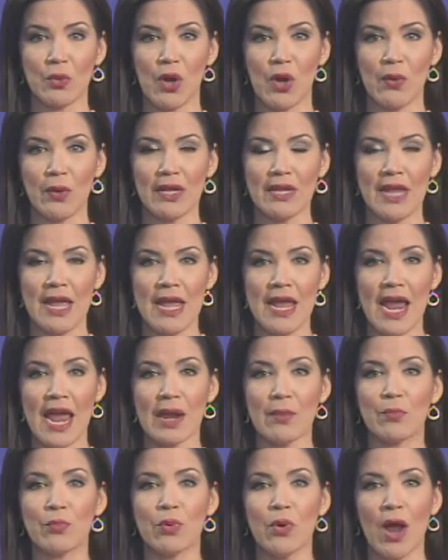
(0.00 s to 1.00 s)
growing
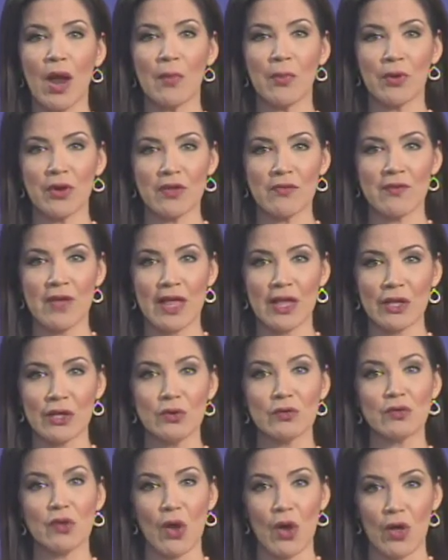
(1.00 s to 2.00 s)
and property
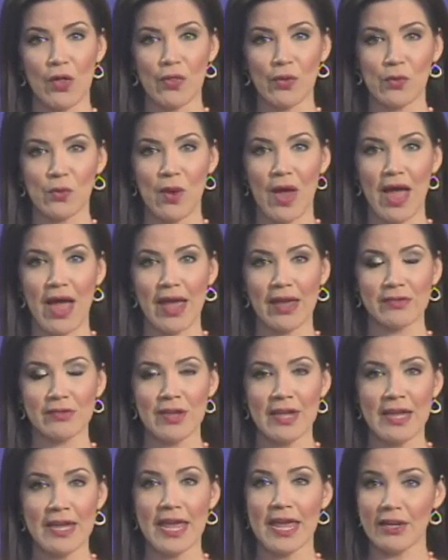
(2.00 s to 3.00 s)
values on the rise.
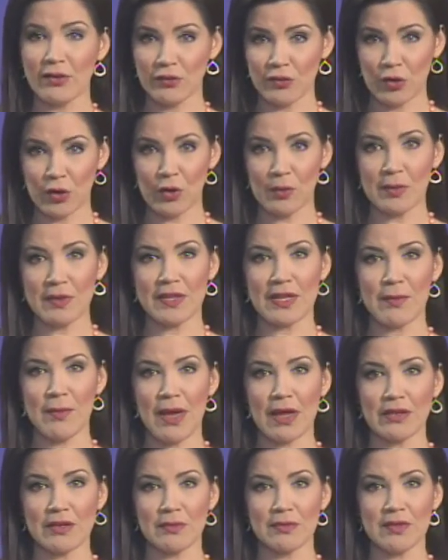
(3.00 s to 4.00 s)
It is curbing the
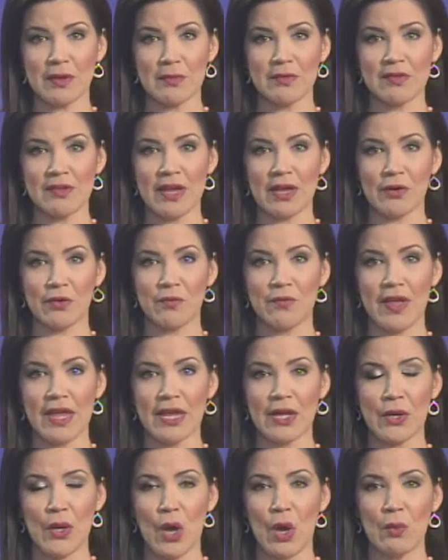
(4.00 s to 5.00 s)
amount of substandard
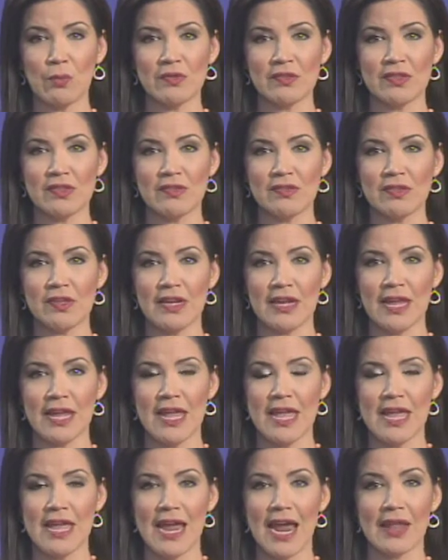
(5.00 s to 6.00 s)
vacant homes in the city,
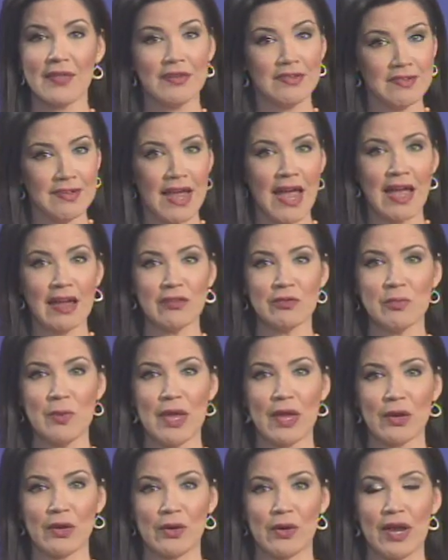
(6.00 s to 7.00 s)
and the
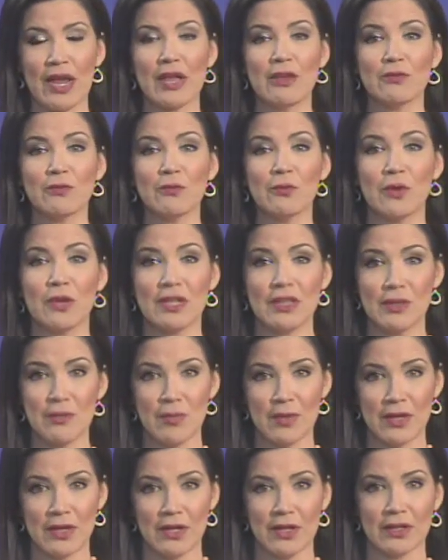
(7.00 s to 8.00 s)
taxpayer is footing the
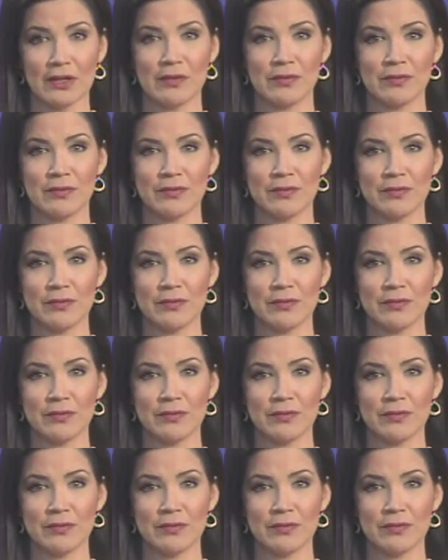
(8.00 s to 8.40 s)
bill.